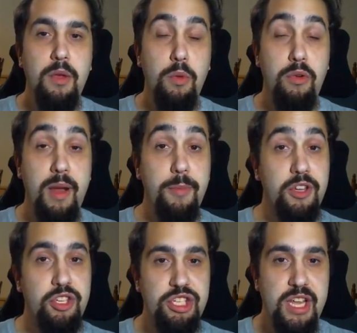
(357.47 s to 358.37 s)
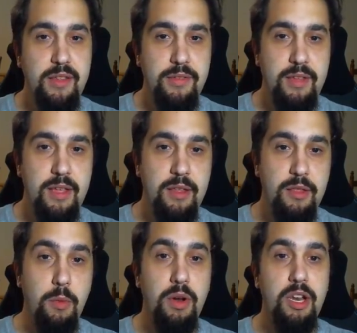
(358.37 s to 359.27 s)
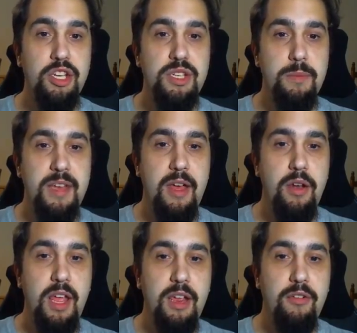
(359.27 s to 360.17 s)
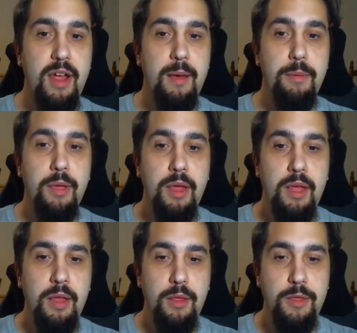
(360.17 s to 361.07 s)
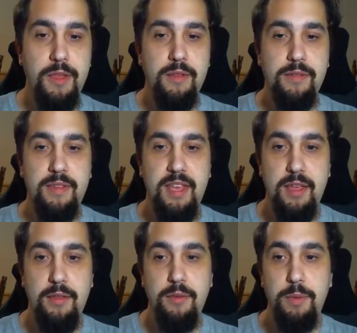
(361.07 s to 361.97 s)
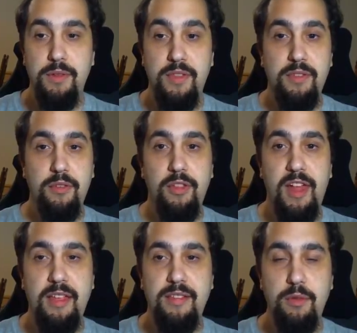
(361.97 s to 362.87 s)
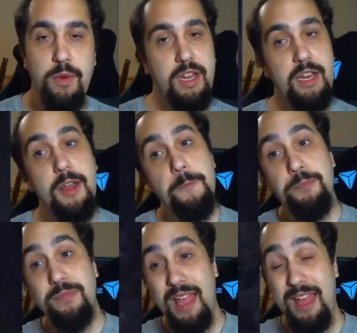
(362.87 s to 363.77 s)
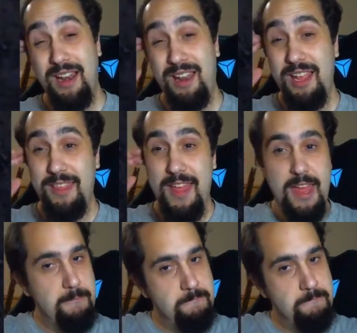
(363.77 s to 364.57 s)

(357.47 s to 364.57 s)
We'll grab this chest, then we're going to jump down and grab these kids because these are the last kids we need. And like that,